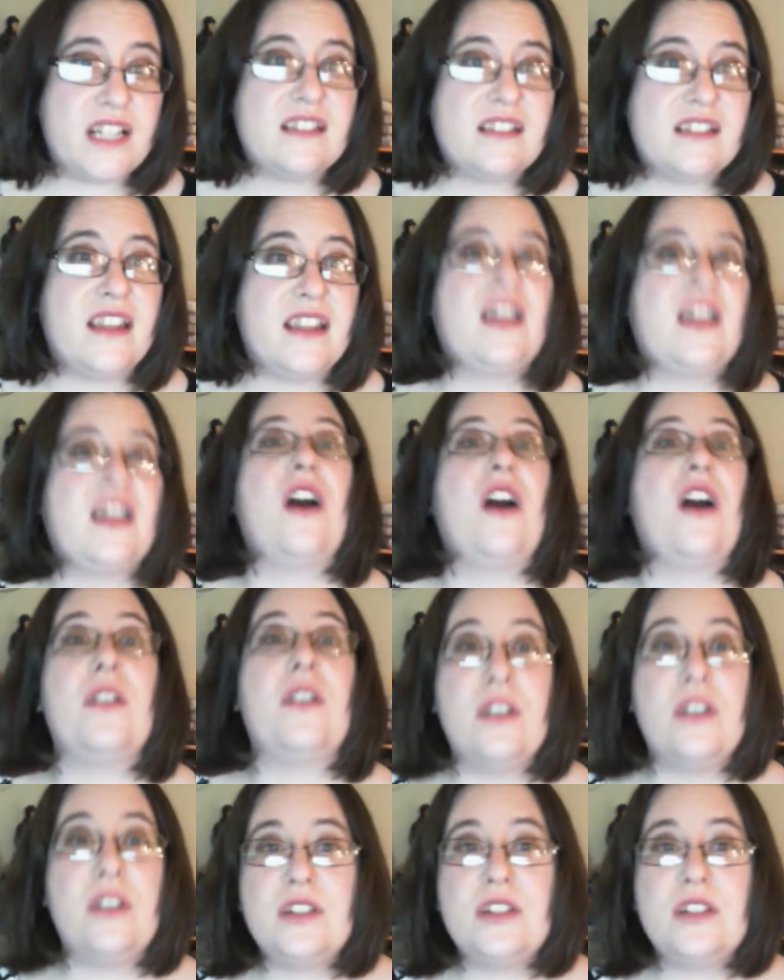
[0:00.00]
like are
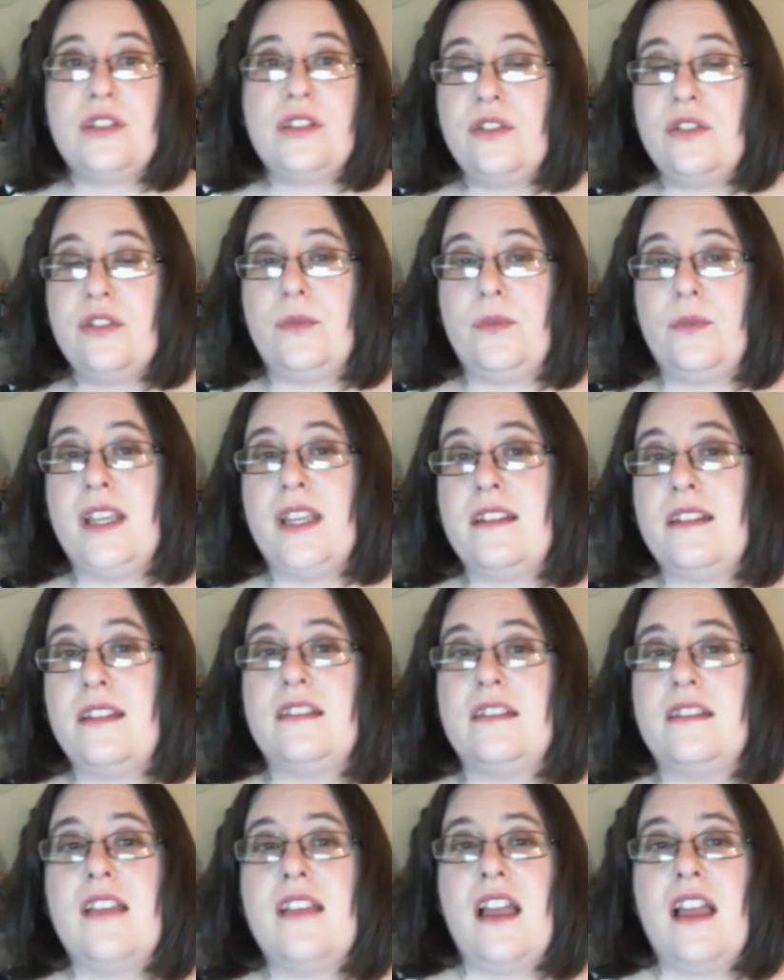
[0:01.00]
good too,
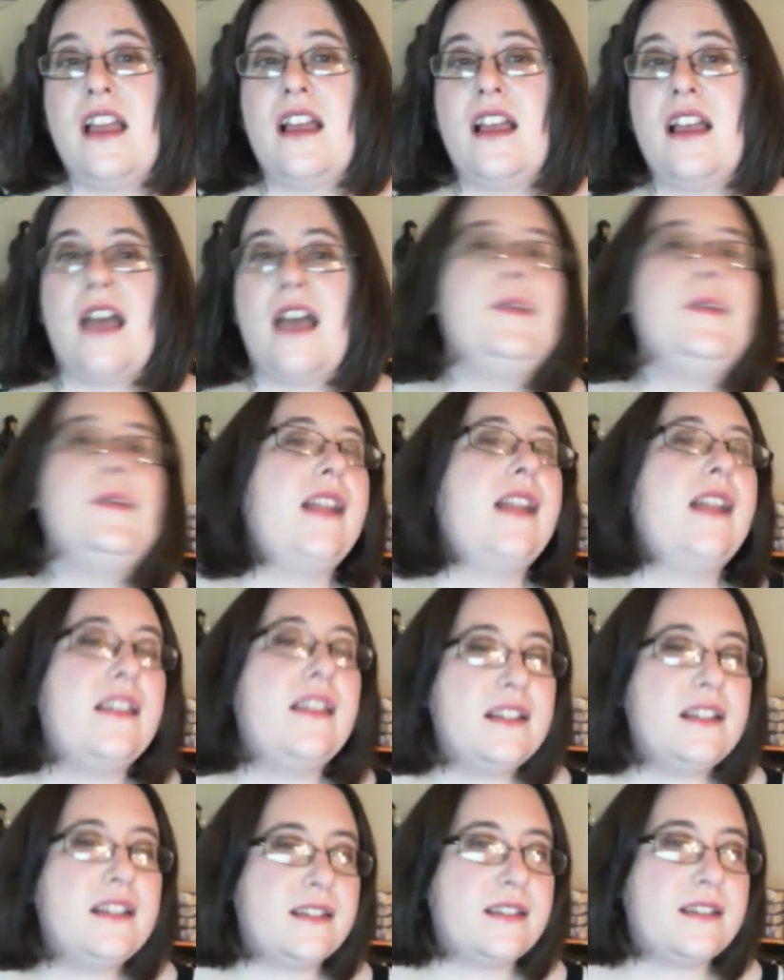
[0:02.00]
because I mean, I
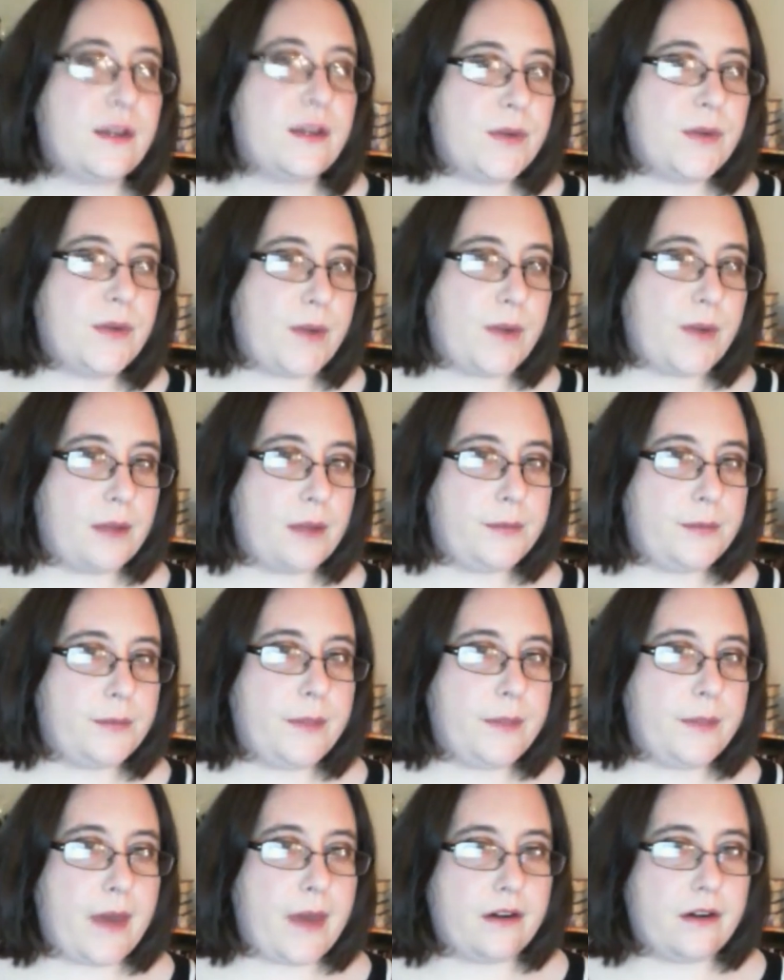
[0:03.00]
think some are probably
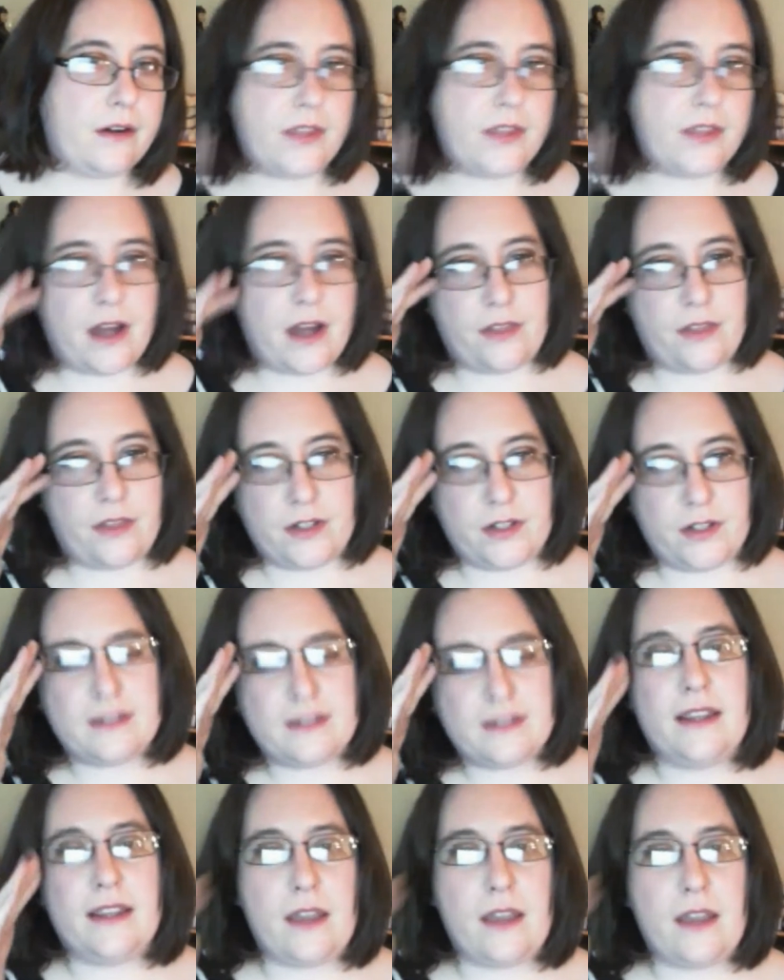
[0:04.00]
better than others.
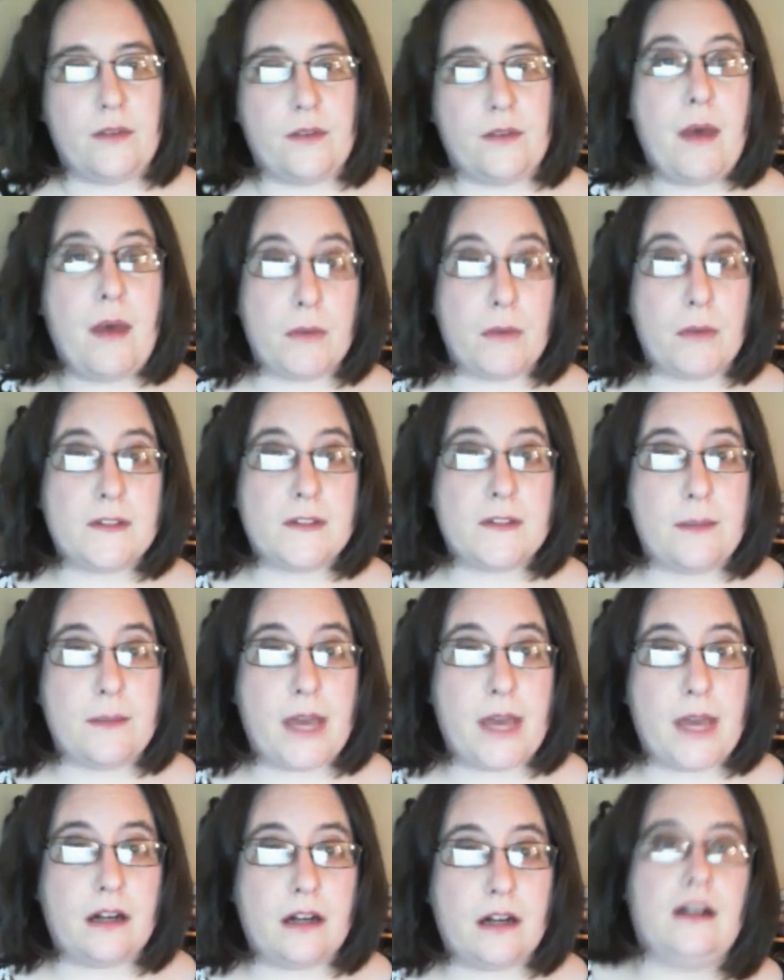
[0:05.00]
Like, I remember some
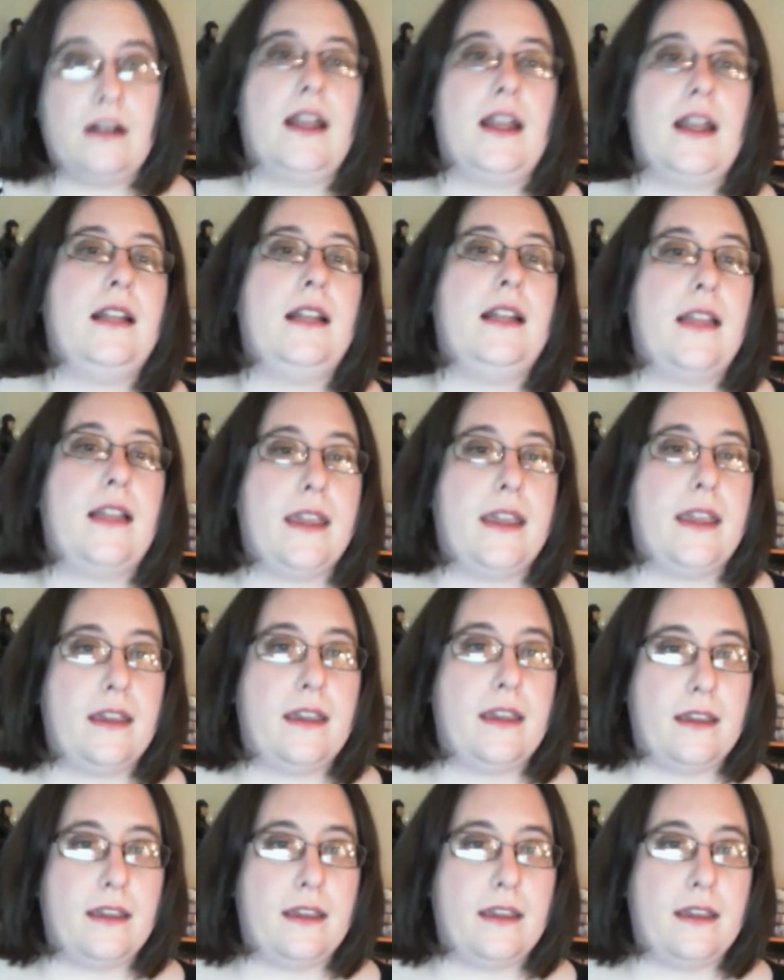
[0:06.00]
better, and like,